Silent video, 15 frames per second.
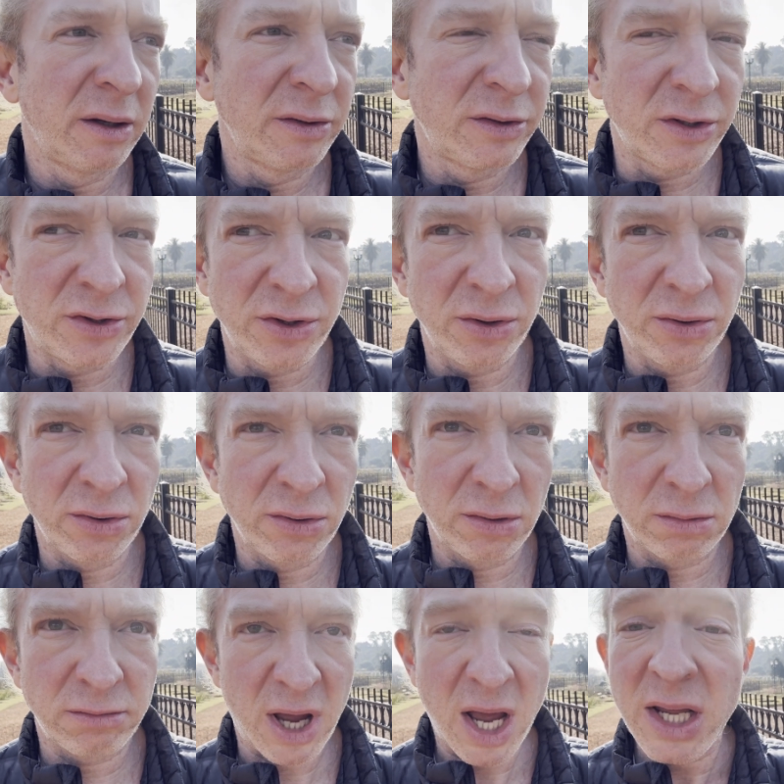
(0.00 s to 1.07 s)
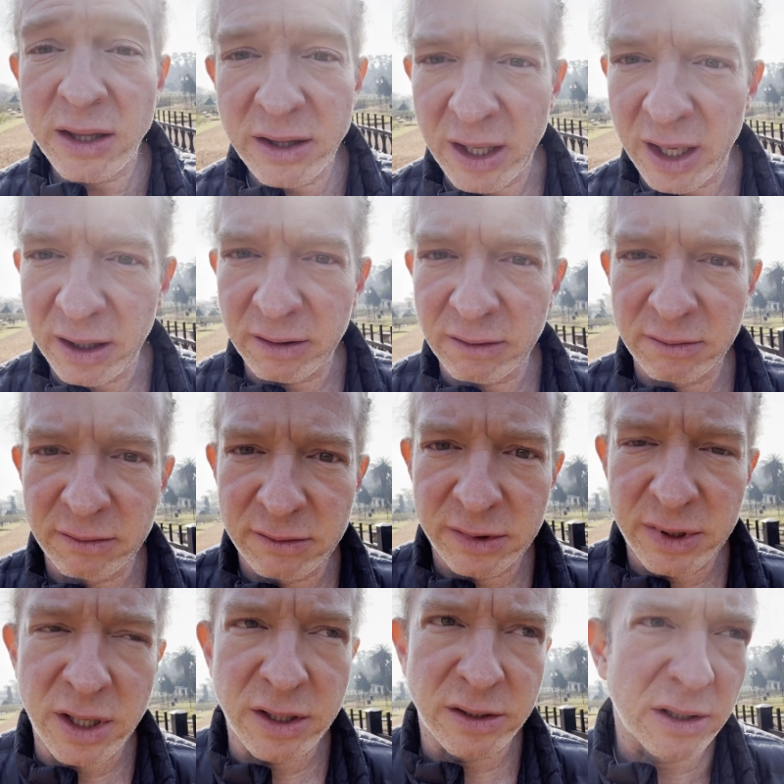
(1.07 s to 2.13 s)
to do anything
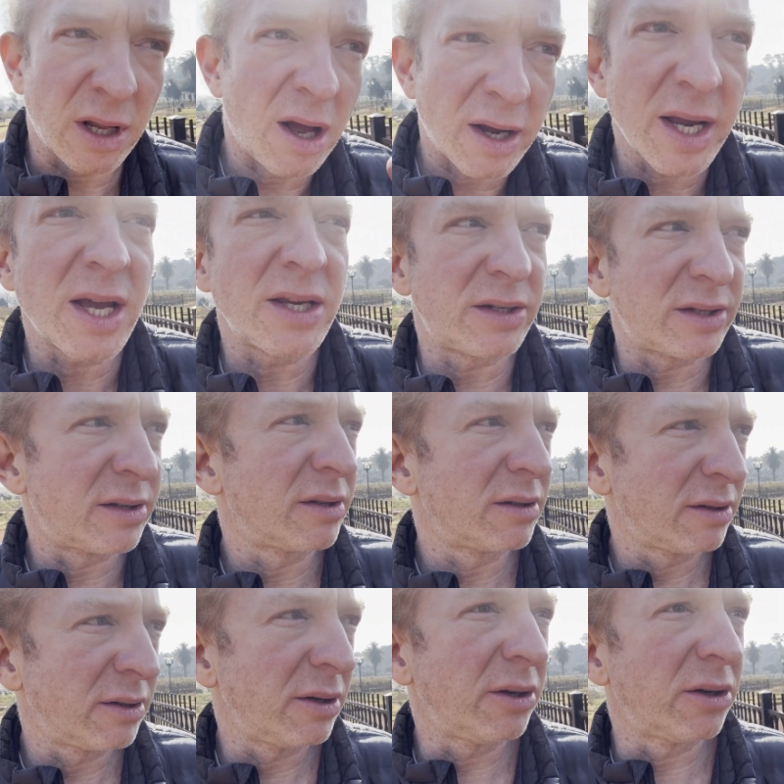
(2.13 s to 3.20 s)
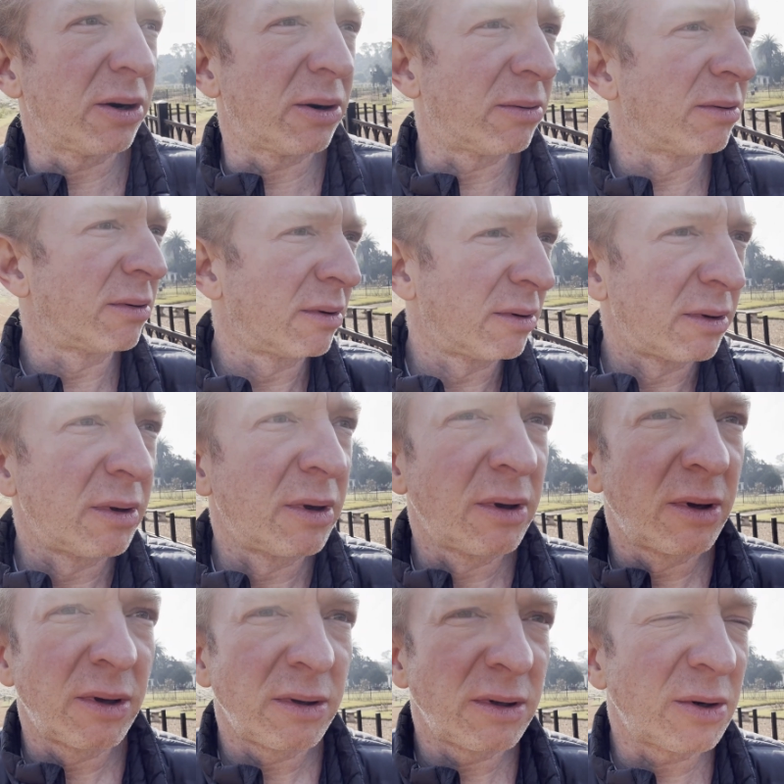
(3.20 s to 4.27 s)
as long as, you know,
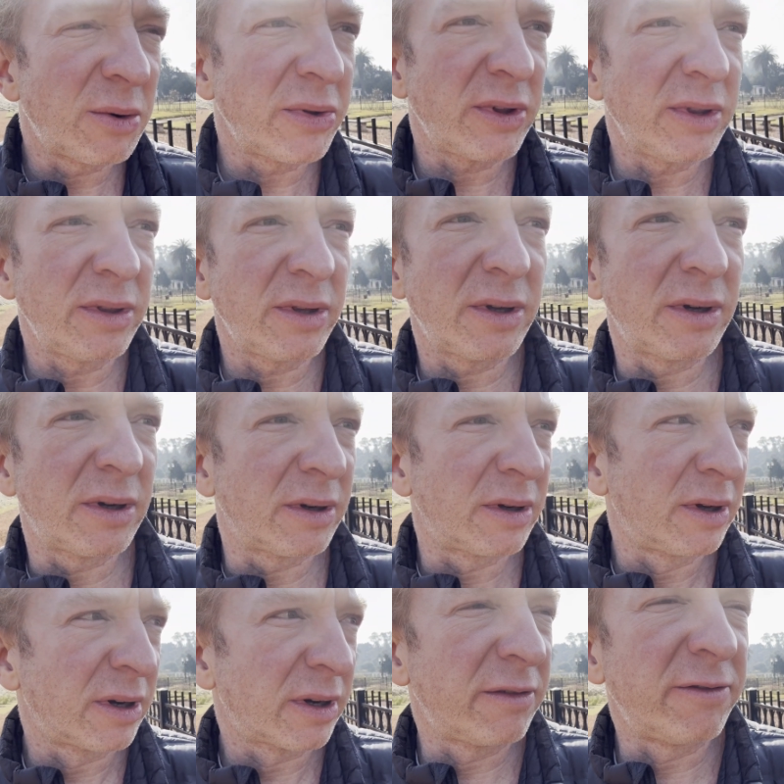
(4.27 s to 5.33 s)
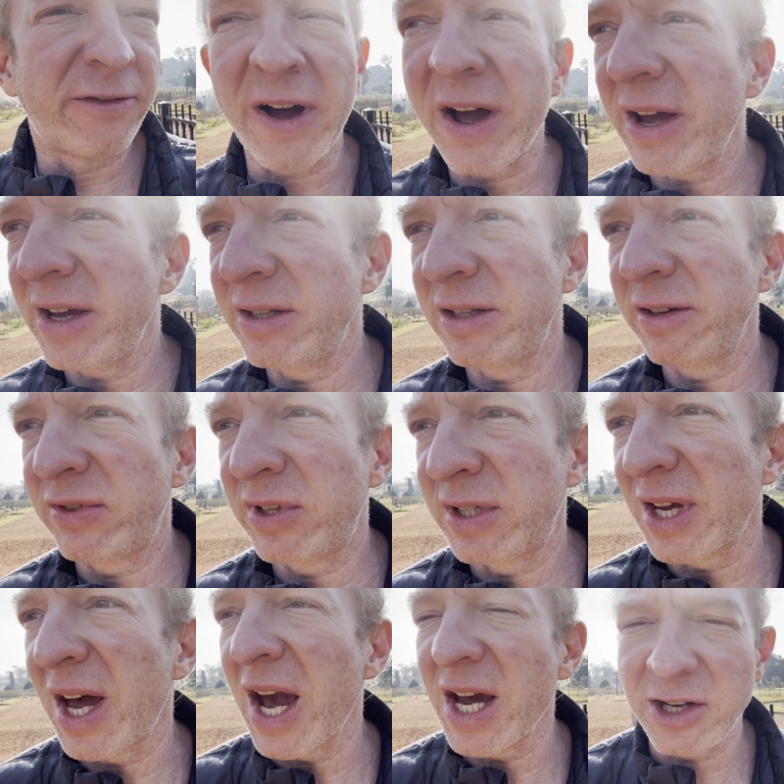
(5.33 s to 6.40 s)
you're within the confines of
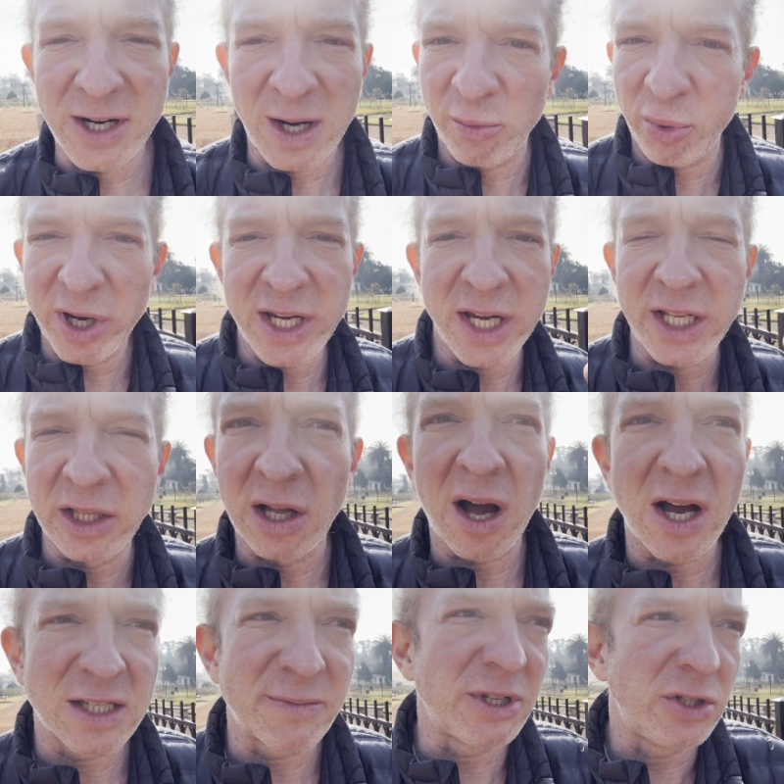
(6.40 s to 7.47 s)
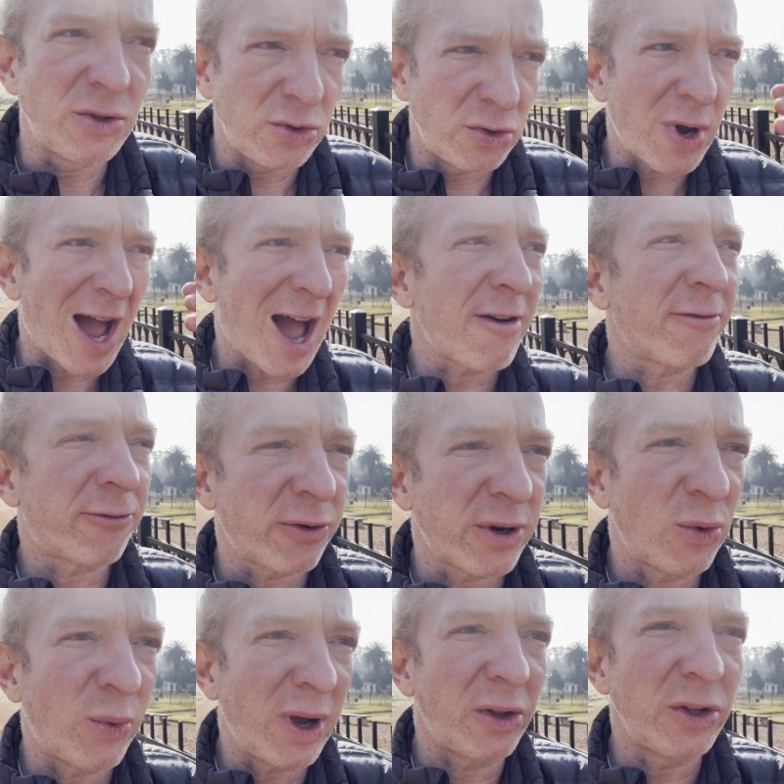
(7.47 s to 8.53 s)
society, you're not breaking any laws. I mean, you have
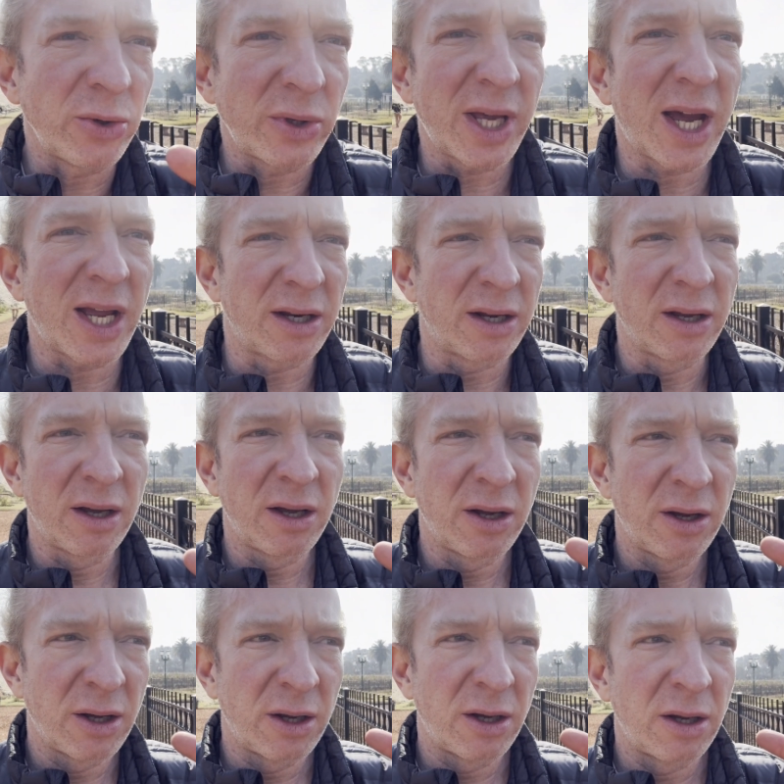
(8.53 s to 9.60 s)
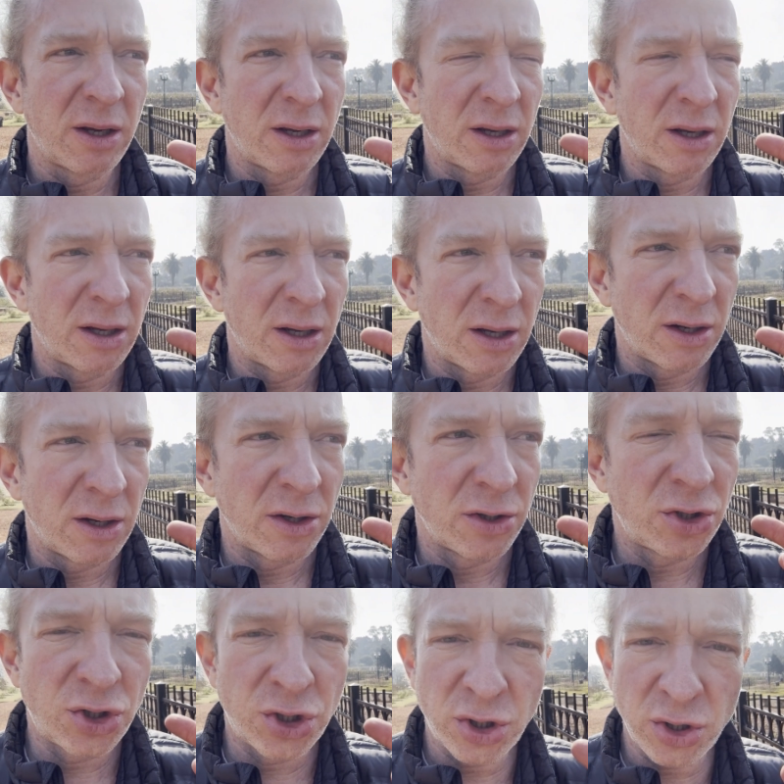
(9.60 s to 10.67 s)
free will. You can
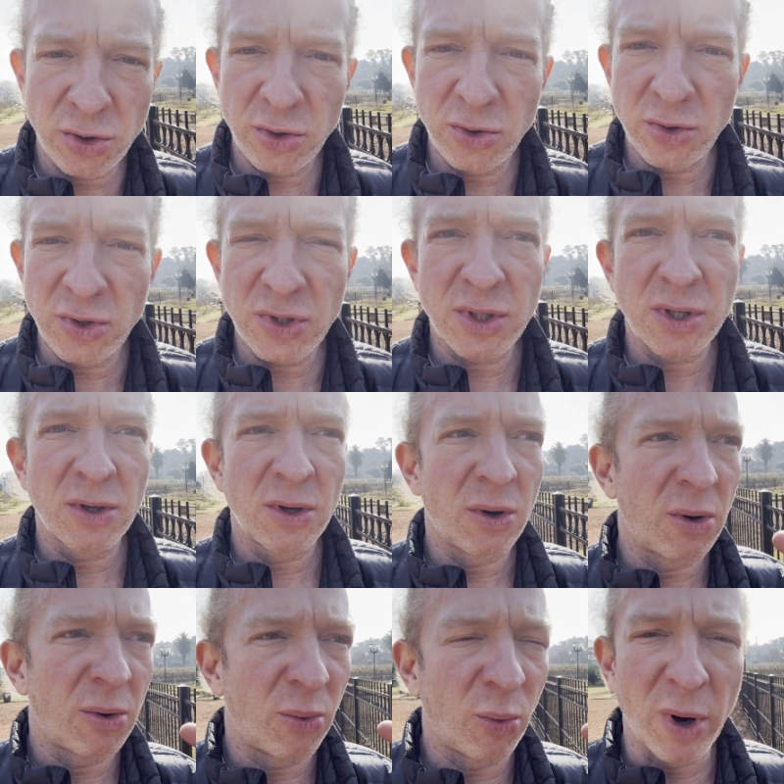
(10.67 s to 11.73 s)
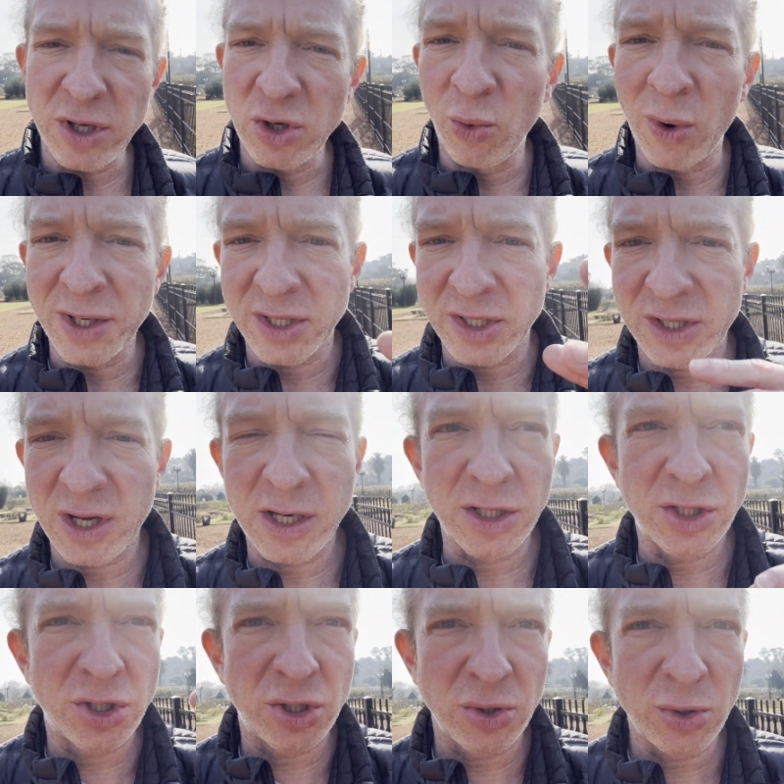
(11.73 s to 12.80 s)
choose what you want to study,
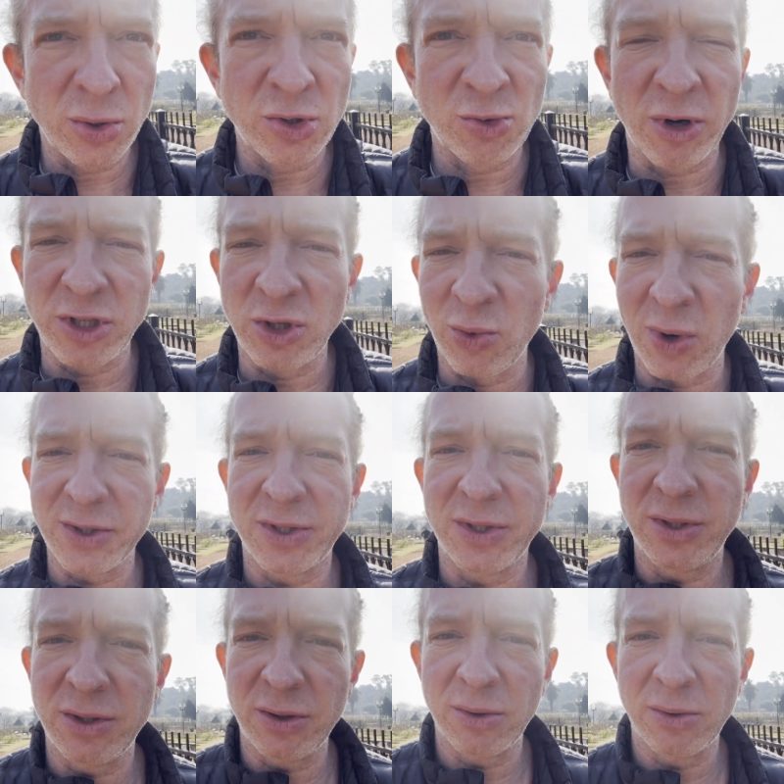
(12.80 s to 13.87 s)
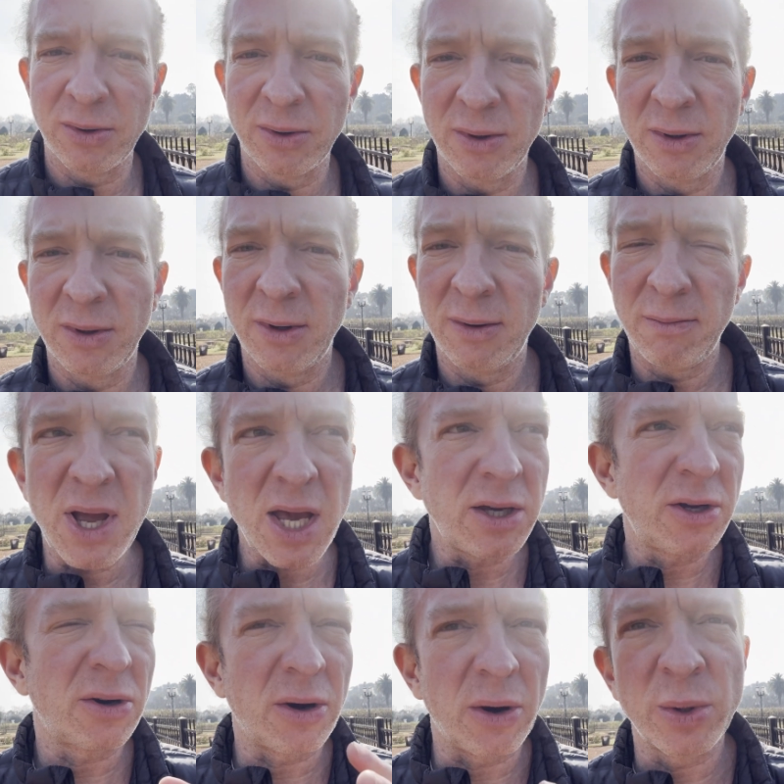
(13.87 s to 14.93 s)
choose what you want to do,
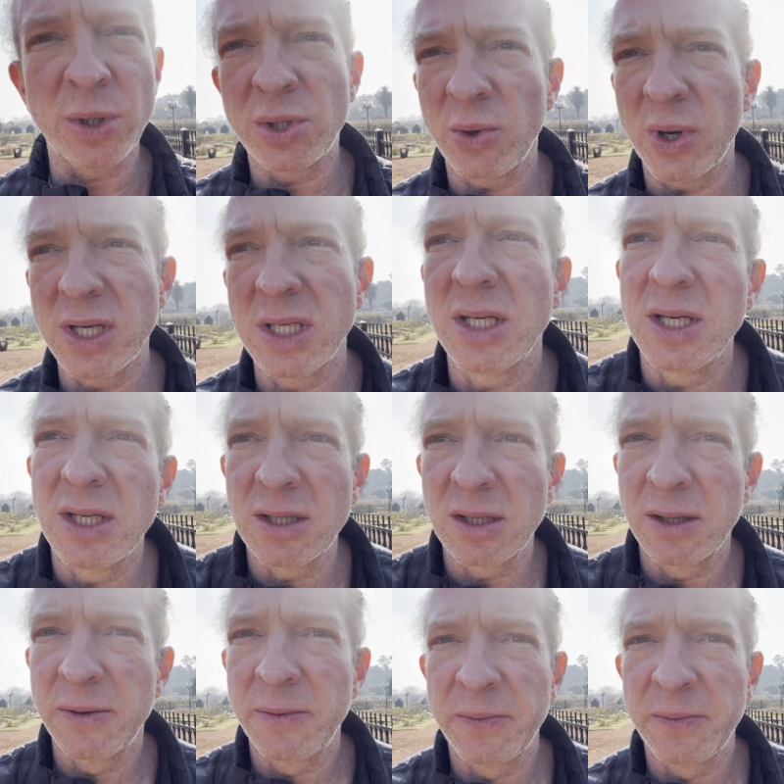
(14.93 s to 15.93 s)
make your own choices.